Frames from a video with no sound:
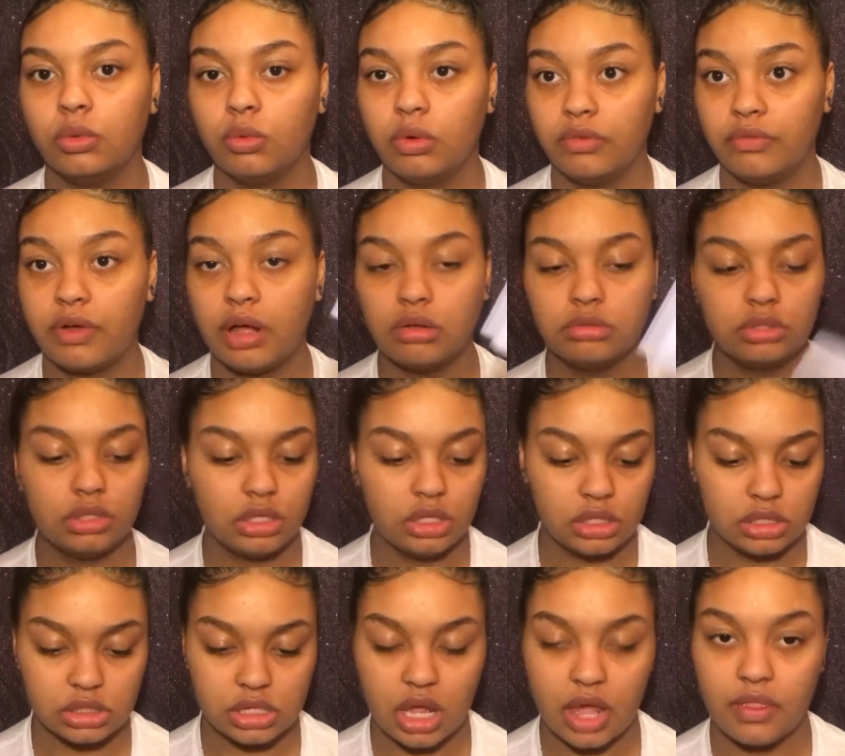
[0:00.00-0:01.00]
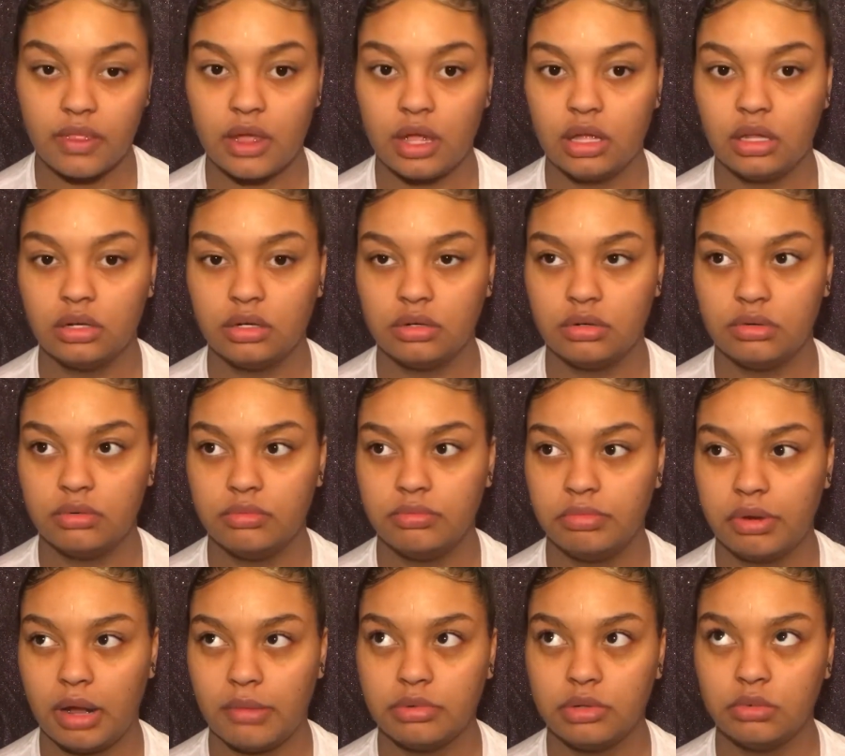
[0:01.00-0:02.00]
without these, and then
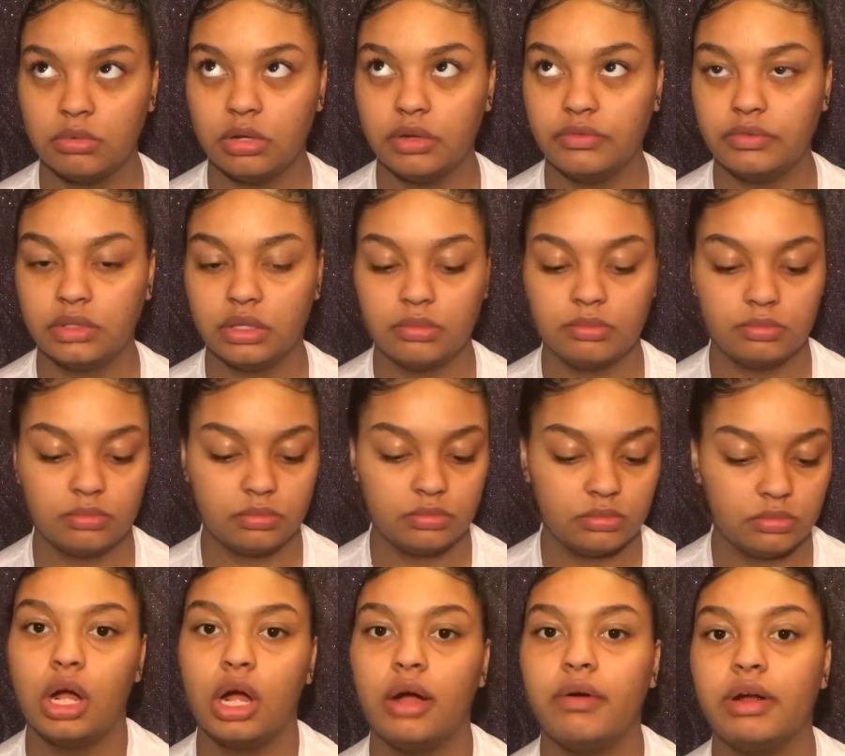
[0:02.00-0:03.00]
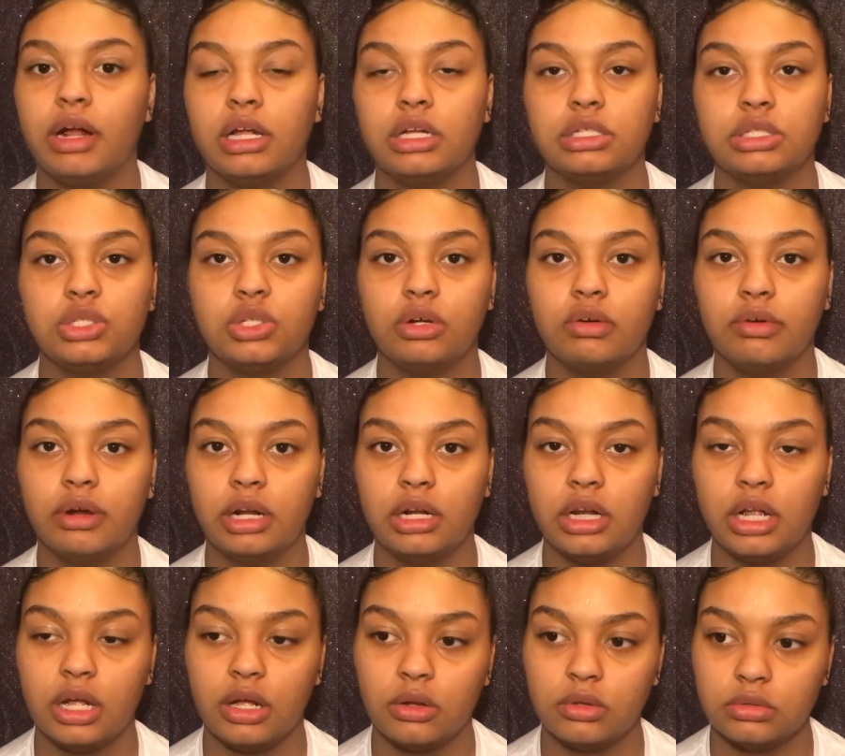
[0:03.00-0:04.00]
probably with them. Alright, so right
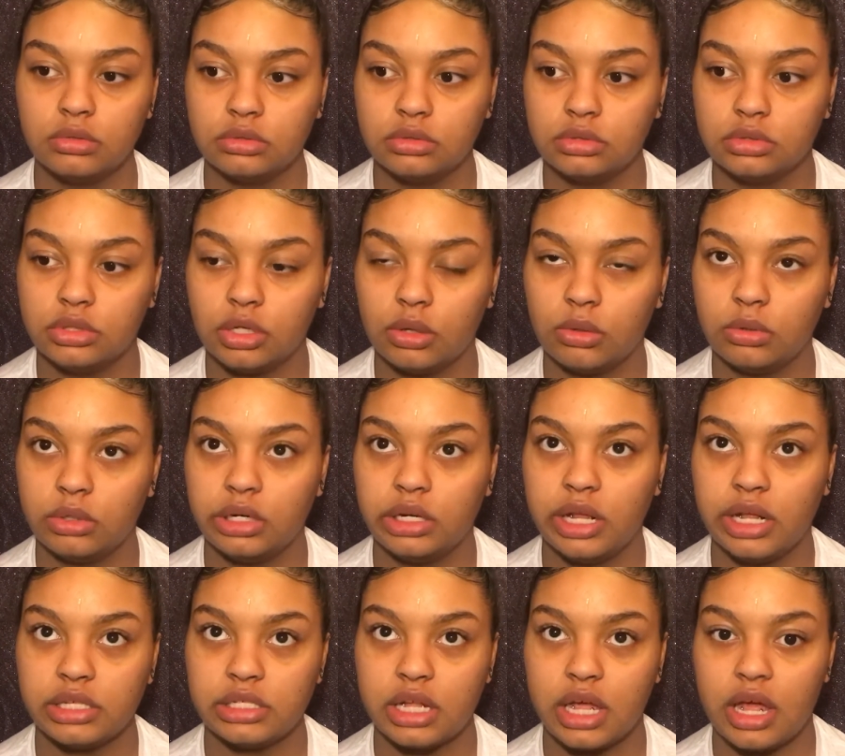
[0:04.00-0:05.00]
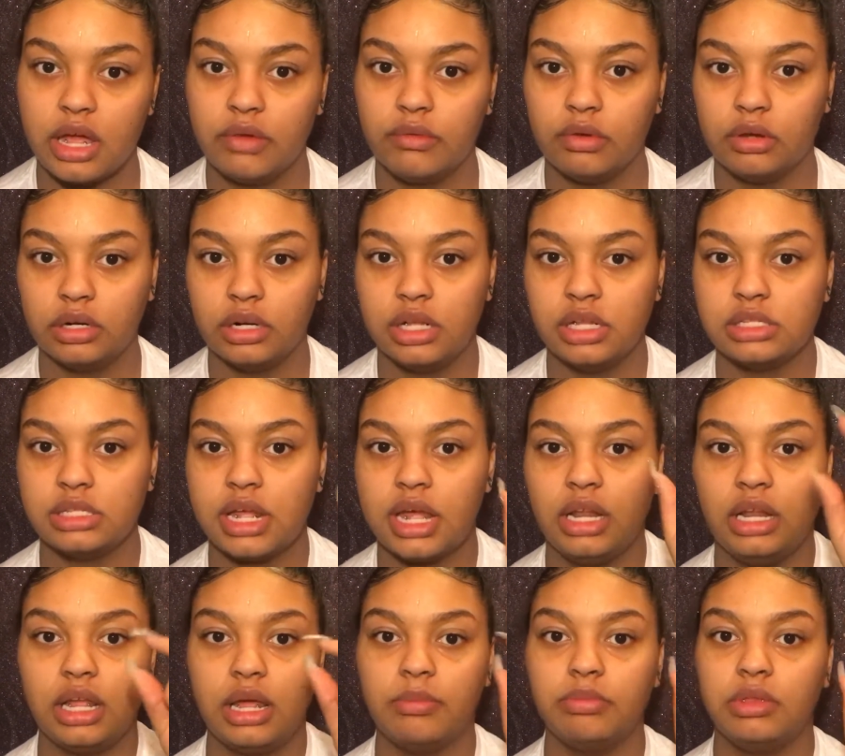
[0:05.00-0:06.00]
now the only lights I have on is
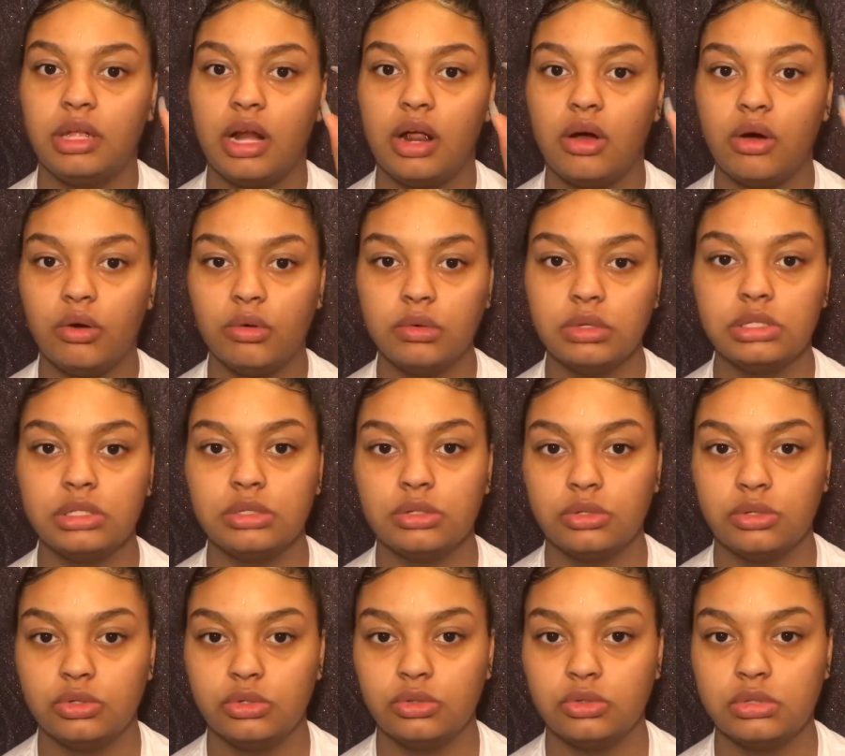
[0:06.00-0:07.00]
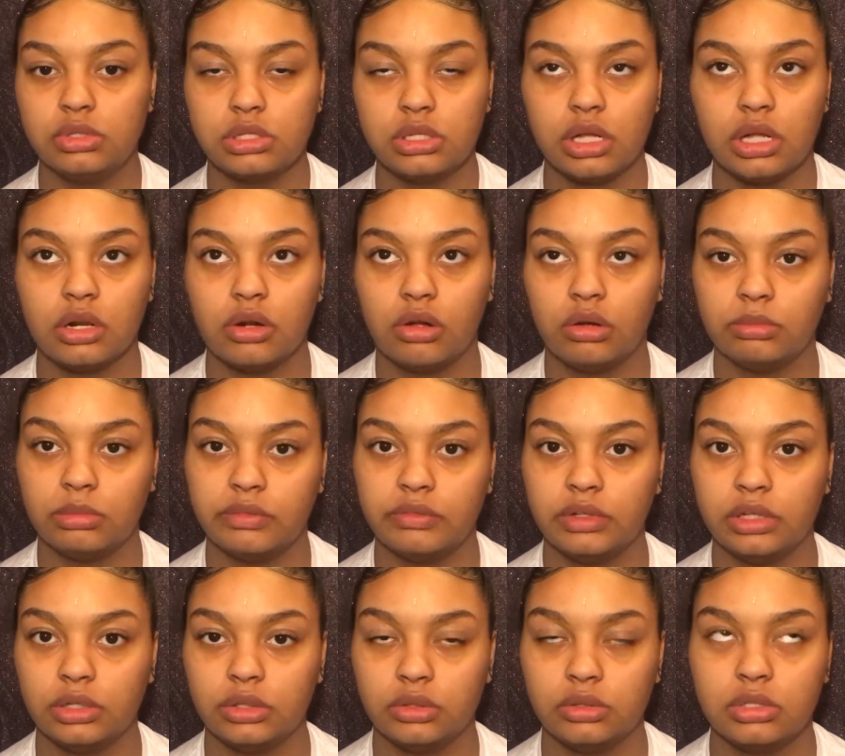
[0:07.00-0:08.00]
that lamp that I always use in all my
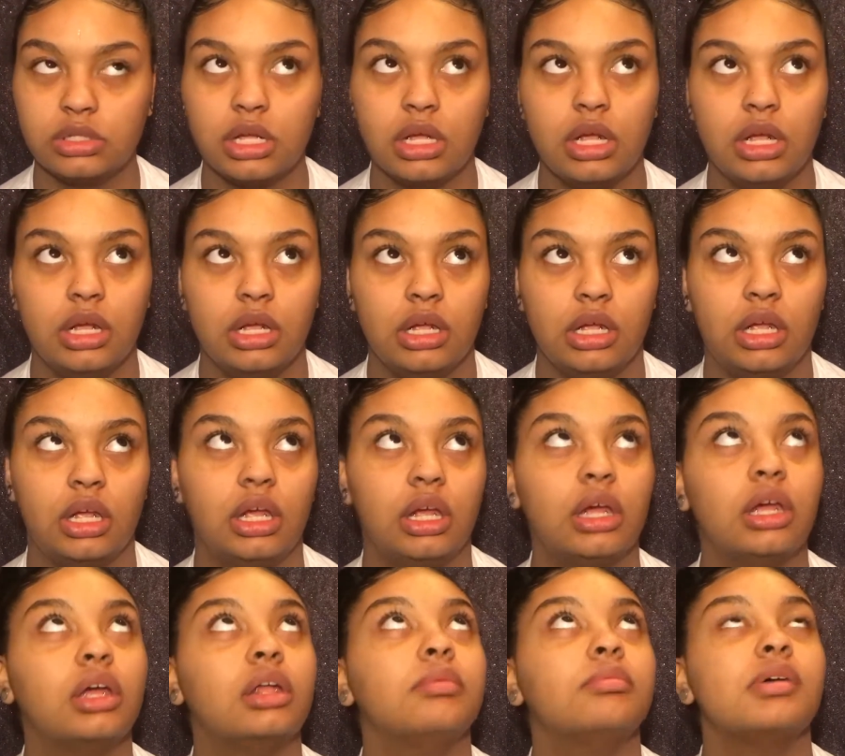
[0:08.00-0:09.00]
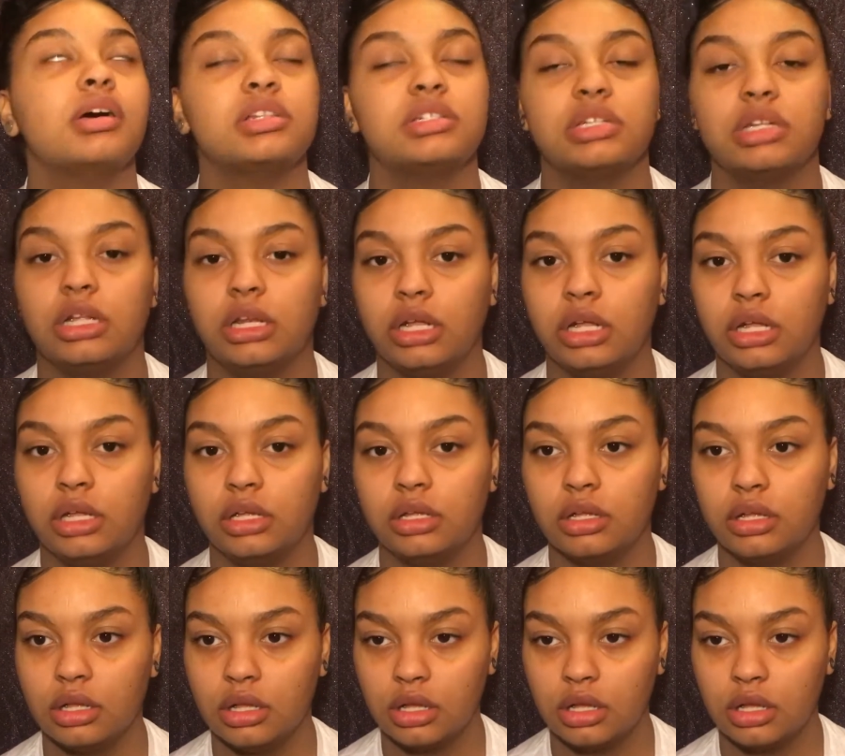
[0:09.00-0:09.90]
videos, and my ceiling